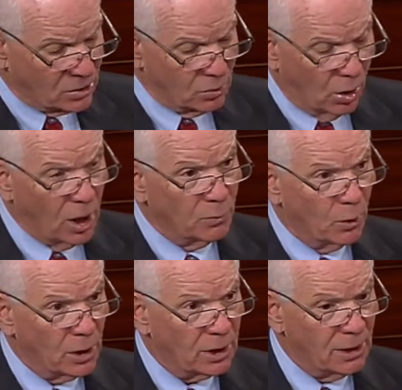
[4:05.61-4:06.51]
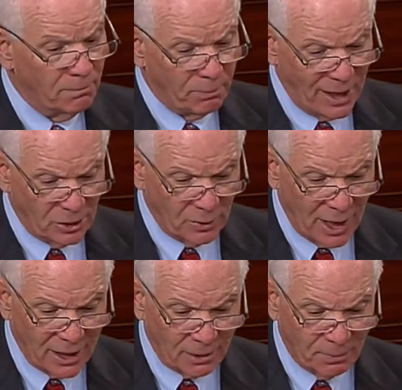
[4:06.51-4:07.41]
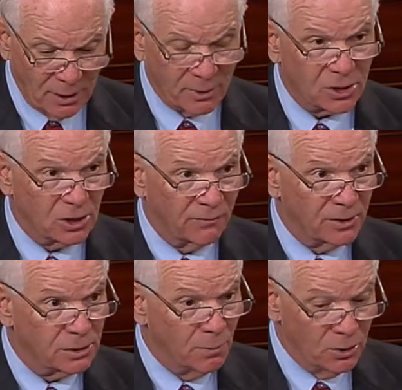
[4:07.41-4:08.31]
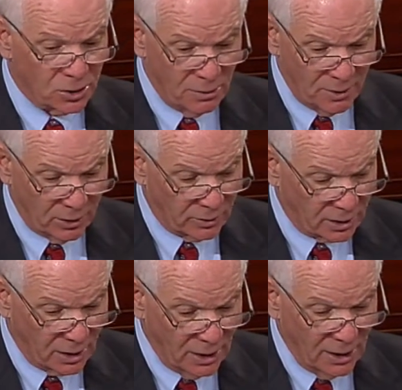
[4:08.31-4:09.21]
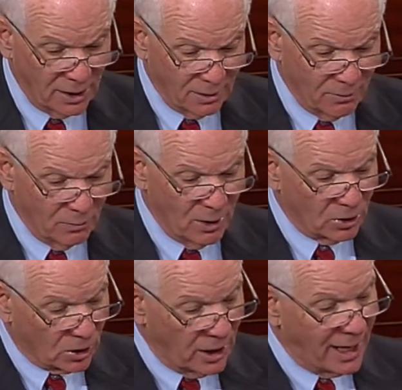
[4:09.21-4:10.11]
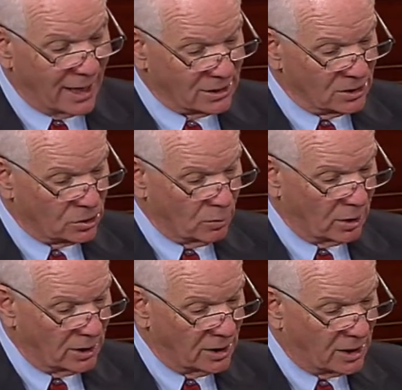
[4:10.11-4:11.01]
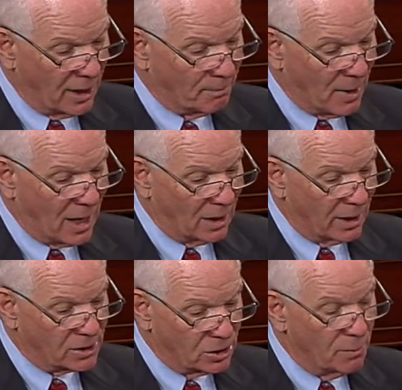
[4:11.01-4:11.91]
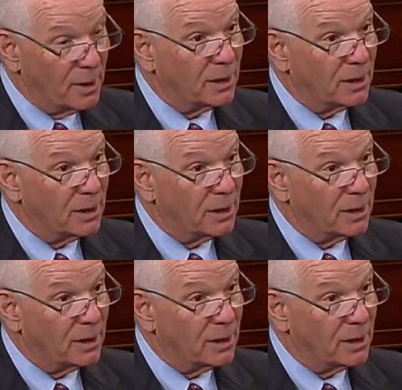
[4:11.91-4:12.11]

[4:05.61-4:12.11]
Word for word: to hardworking, patriotic public servants, mostly middle class and struggling to get by like so many